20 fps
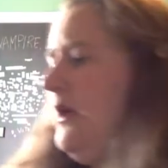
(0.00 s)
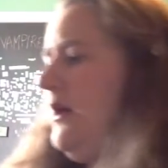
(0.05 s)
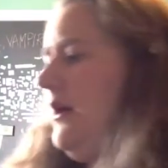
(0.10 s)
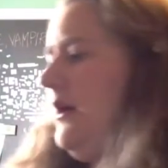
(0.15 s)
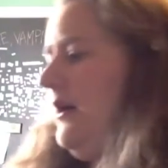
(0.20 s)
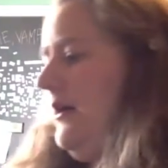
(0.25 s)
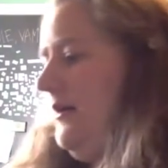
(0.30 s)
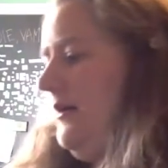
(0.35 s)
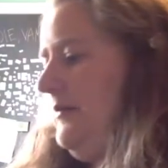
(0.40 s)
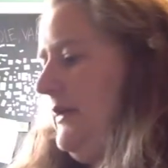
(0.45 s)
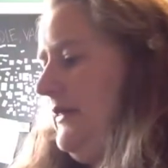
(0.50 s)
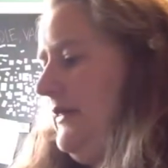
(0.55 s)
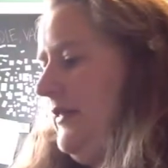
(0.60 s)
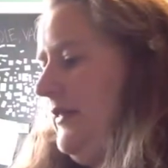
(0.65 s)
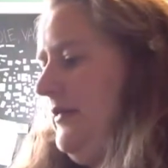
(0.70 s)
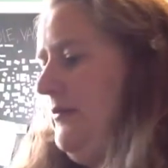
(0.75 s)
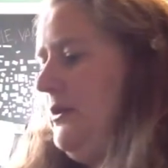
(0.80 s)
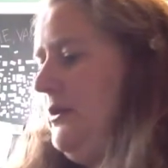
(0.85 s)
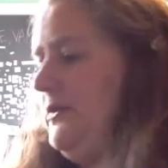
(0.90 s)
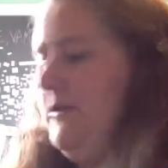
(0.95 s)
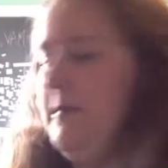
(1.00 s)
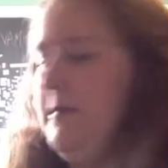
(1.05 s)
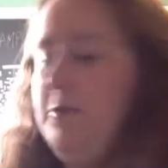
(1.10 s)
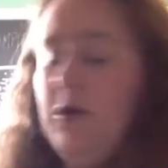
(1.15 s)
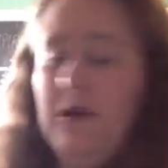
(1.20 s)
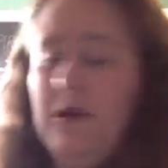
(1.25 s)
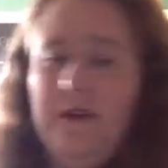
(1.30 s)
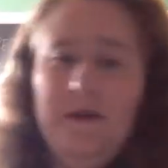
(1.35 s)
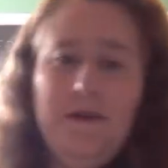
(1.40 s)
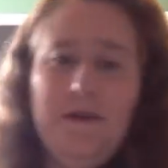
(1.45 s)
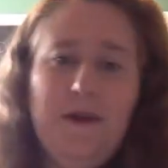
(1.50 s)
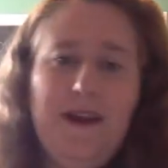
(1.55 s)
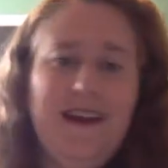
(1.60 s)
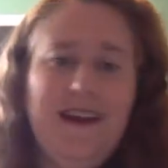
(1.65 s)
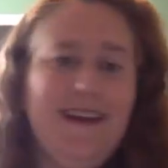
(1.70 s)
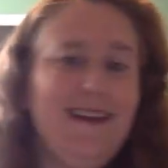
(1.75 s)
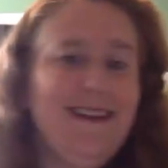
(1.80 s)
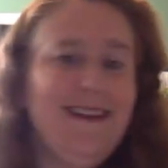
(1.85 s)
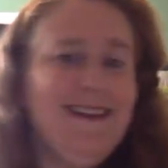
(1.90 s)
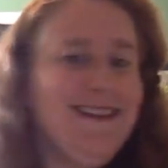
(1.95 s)
And then the most important
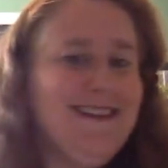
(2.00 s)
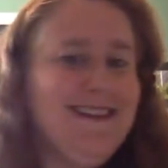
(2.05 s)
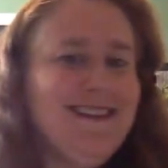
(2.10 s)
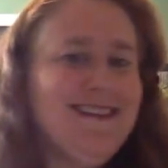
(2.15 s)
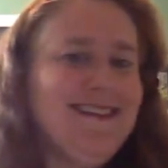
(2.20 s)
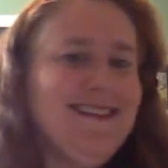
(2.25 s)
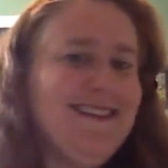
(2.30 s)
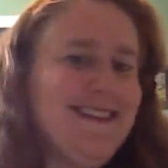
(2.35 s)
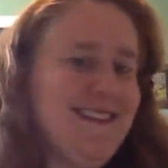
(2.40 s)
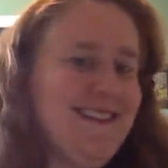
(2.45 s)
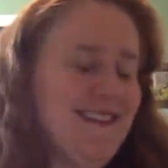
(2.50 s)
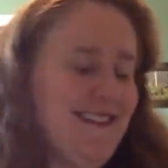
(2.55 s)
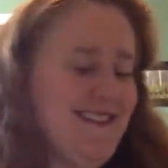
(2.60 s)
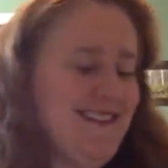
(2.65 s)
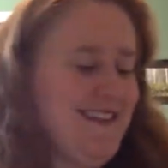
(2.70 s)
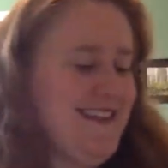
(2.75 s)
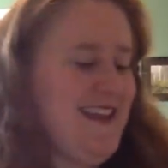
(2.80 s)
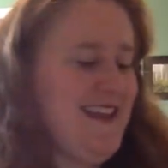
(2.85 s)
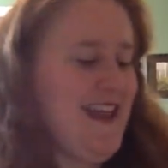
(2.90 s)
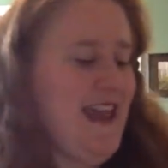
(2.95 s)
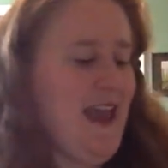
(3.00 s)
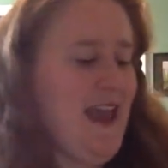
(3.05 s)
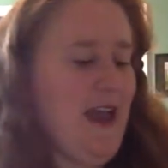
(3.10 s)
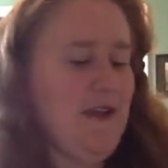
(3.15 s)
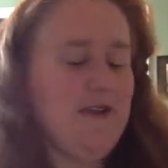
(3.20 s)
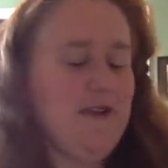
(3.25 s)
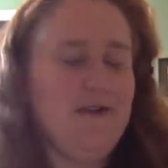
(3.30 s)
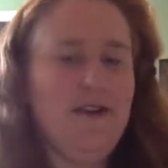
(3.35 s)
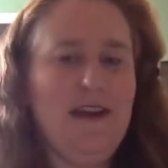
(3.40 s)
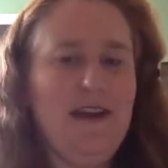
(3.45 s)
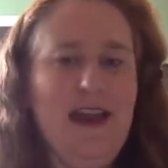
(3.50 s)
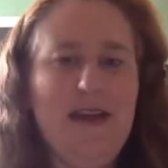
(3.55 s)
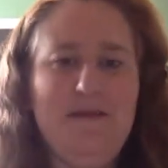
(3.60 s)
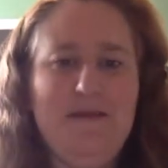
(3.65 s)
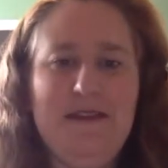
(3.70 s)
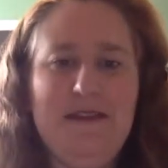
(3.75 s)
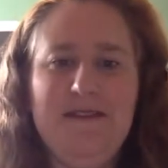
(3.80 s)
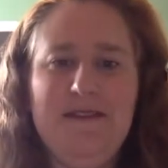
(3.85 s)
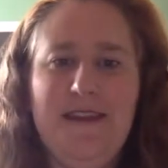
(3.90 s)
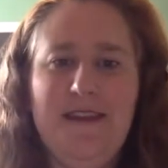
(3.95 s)
one. I was very
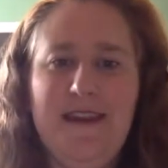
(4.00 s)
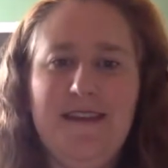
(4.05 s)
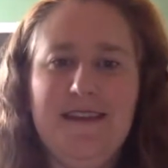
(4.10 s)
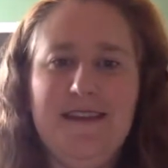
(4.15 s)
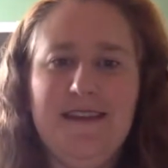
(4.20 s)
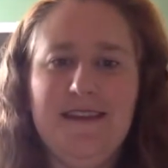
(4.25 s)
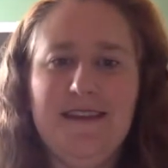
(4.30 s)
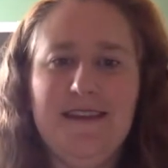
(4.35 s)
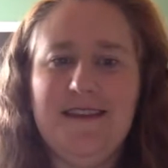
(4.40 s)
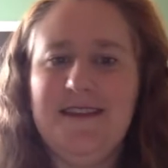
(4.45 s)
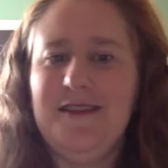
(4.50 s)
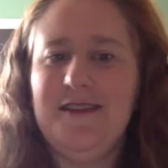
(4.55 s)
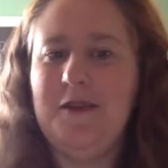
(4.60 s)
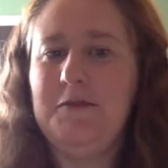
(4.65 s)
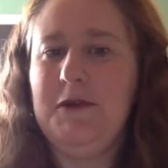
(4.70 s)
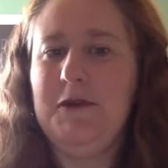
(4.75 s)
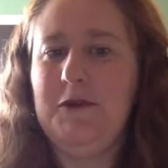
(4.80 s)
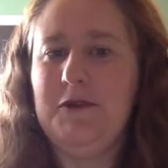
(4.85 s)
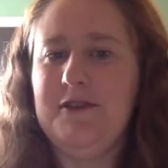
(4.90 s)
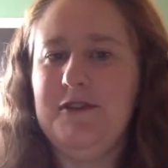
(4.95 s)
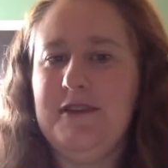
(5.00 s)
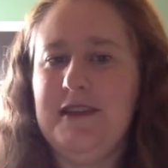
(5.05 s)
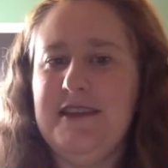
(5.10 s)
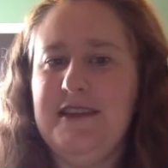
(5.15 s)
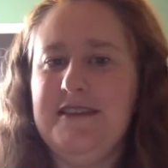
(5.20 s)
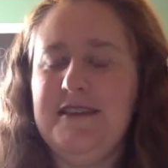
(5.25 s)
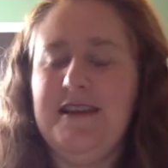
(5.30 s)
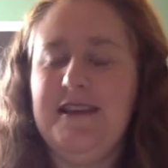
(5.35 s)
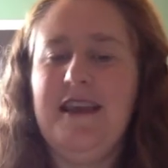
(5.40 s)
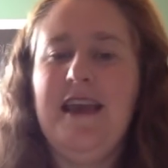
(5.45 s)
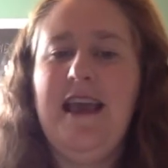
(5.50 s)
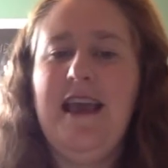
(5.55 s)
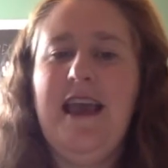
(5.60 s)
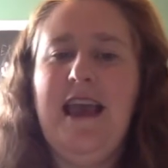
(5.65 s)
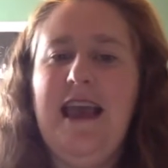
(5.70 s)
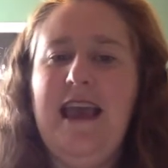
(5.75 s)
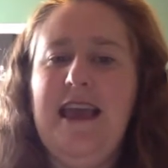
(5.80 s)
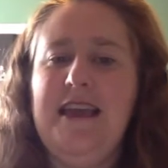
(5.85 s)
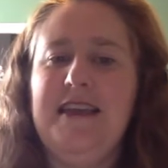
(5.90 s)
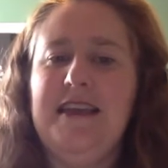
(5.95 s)
happy to find this because it's on my wish list,
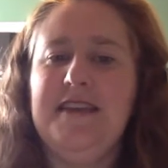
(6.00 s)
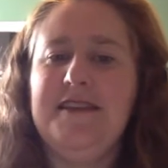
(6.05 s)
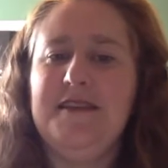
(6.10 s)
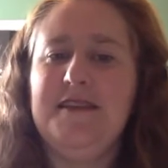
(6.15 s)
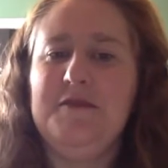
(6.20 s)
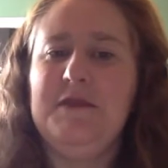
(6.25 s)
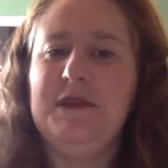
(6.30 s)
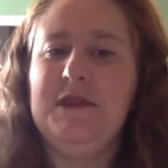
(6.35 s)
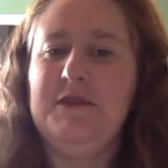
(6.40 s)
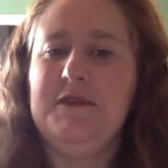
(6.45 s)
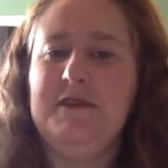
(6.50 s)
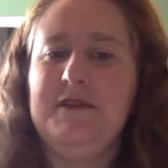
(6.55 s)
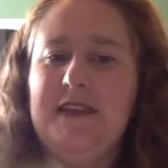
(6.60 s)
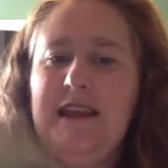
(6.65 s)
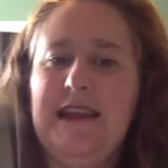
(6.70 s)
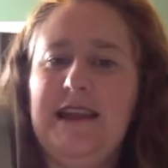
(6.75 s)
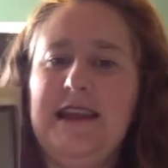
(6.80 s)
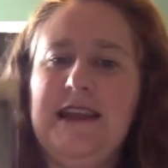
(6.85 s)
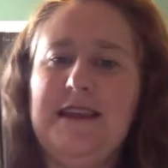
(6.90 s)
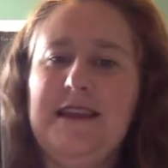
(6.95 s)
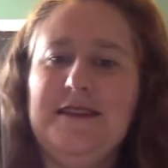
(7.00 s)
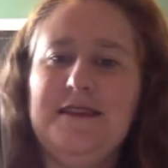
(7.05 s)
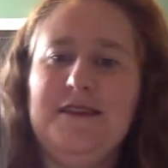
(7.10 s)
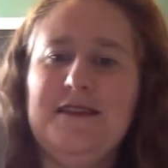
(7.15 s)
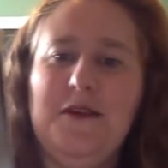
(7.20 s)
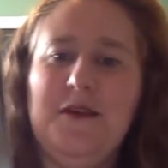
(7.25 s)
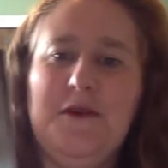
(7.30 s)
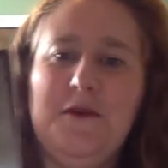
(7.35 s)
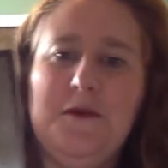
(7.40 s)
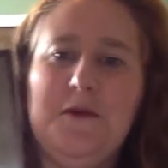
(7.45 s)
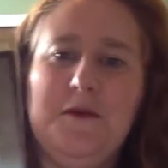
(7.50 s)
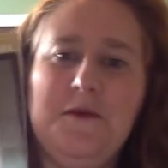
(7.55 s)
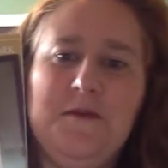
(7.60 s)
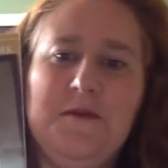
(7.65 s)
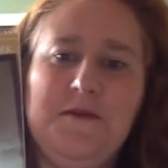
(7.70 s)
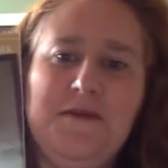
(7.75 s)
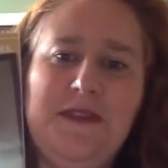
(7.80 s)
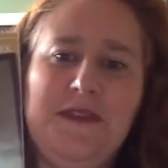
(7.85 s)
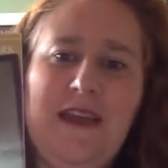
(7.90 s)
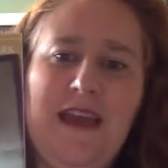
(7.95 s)
and somebody was selling it. So
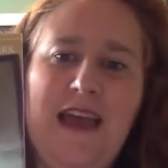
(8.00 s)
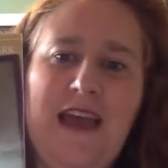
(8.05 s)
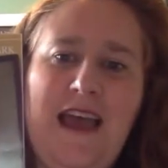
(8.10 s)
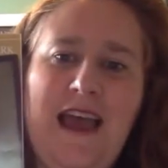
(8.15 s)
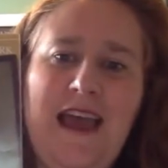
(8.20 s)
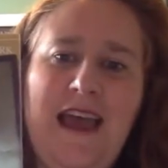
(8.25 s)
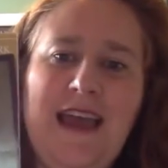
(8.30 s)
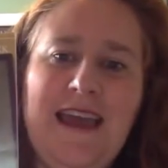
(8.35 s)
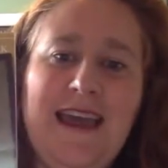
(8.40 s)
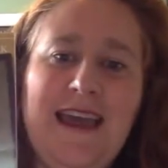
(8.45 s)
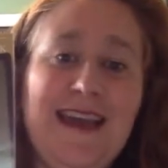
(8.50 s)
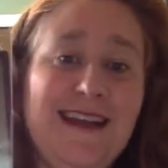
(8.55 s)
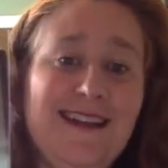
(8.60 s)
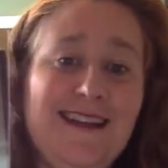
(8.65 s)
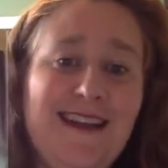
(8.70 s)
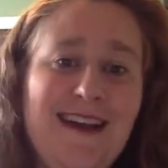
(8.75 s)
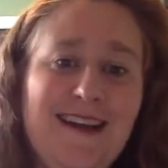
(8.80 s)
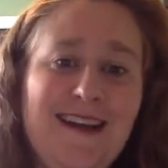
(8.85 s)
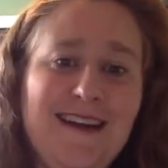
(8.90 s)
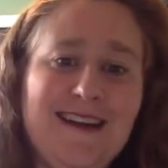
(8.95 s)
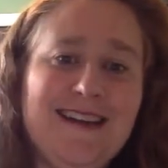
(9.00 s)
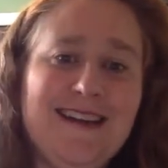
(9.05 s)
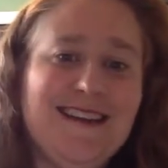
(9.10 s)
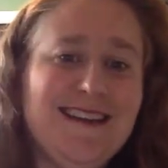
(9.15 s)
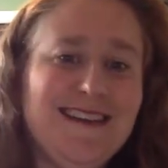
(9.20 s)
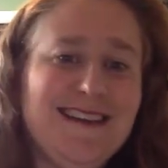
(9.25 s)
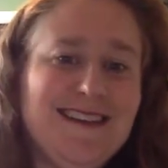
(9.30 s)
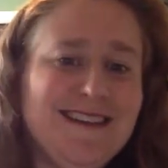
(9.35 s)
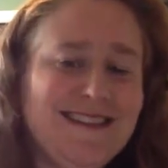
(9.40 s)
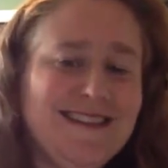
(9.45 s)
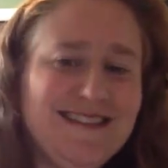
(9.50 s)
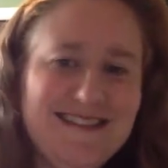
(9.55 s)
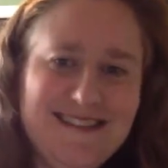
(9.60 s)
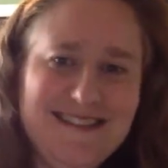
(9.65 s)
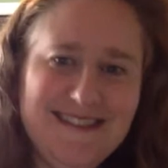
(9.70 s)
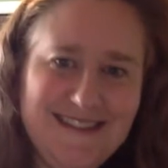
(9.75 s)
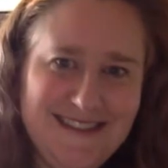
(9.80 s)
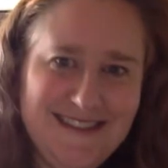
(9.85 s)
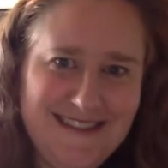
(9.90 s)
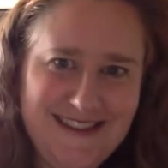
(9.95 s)
I got a lark.
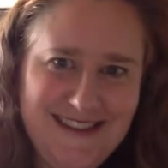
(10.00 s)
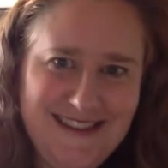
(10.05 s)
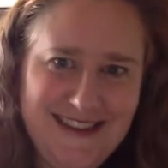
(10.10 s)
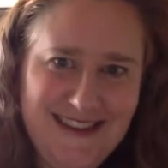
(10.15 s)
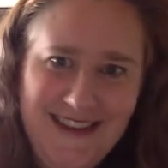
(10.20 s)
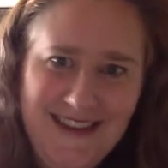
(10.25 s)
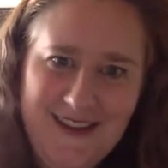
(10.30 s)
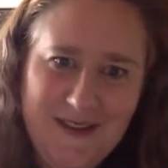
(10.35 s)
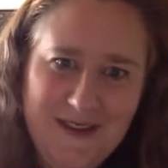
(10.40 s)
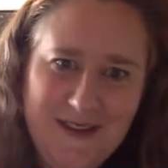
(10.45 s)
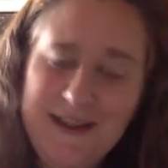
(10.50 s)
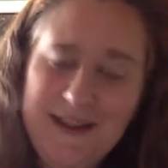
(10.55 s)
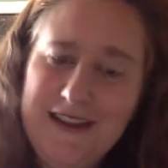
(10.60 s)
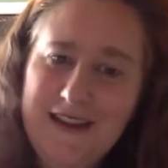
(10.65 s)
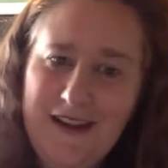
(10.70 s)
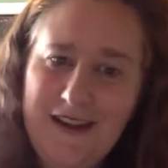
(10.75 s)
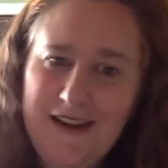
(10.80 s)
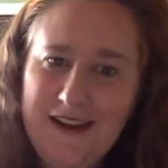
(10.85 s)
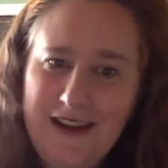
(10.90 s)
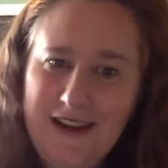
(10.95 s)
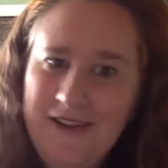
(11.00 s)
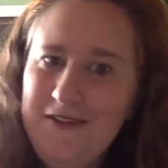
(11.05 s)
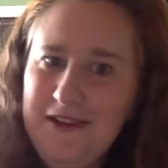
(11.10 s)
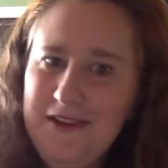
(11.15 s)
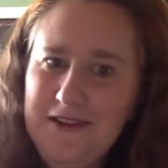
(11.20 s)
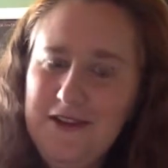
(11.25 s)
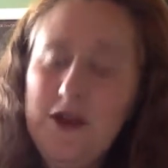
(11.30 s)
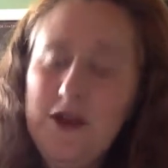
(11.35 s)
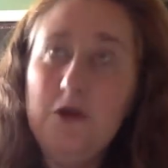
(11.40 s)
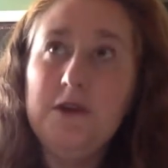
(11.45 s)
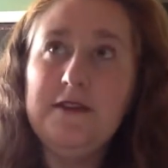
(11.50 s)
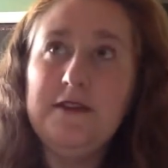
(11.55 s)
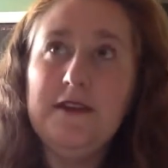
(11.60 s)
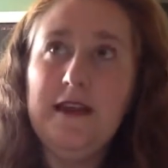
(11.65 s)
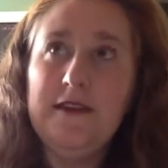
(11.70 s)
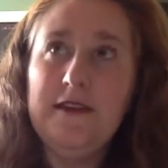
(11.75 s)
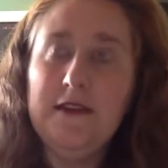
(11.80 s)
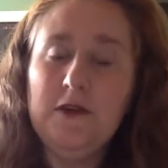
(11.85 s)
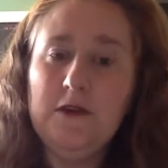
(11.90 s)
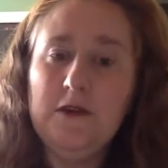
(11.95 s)
The only lark I've no, it's
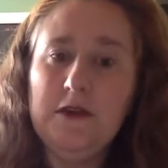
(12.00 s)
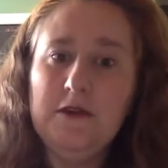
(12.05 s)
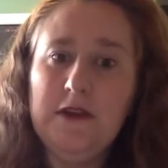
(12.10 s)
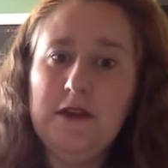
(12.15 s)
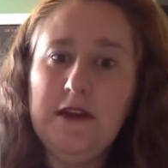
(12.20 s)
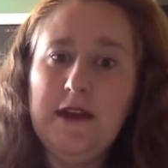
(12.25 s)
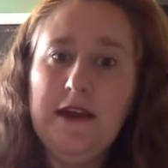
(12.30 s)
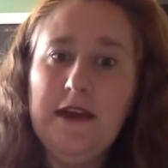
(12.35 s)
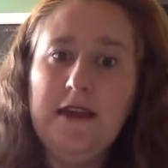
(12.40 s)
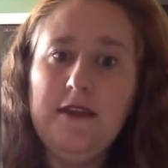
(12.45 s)
not the only one.